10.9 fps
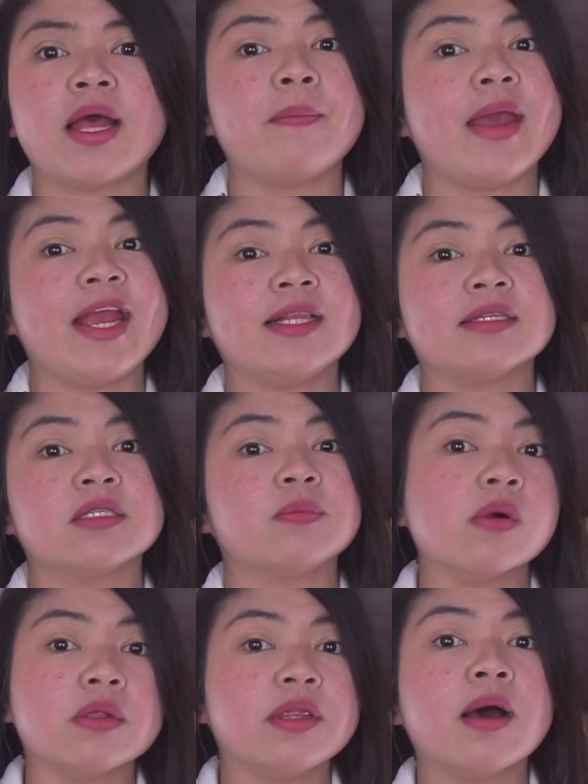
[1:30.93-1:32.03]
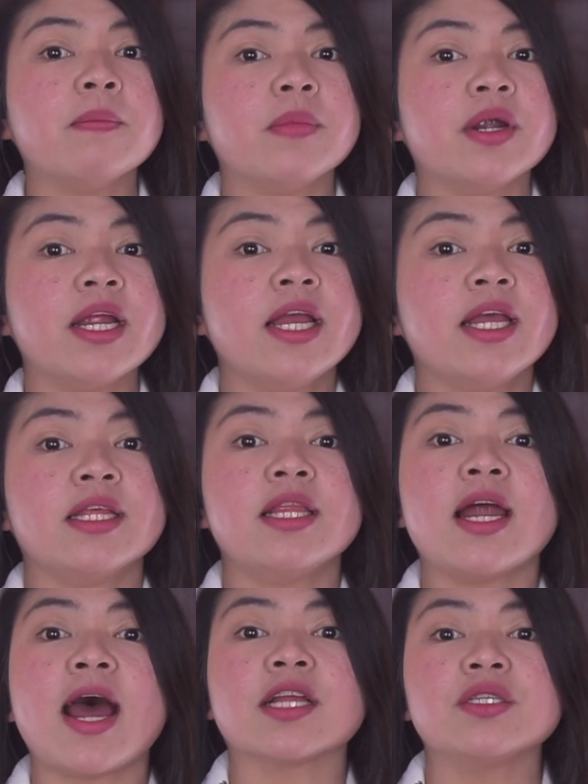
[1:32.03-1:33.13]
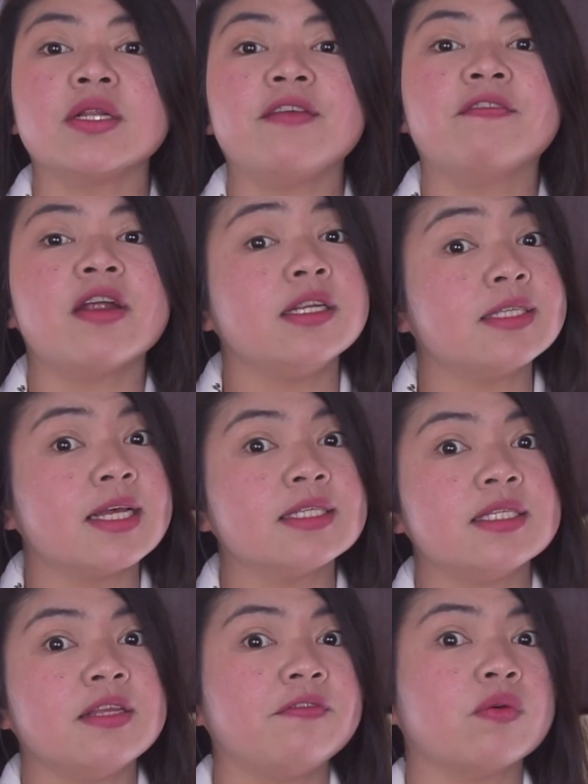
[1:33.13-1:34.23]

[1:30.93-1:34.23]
albeit a small number, that are actually very sensitive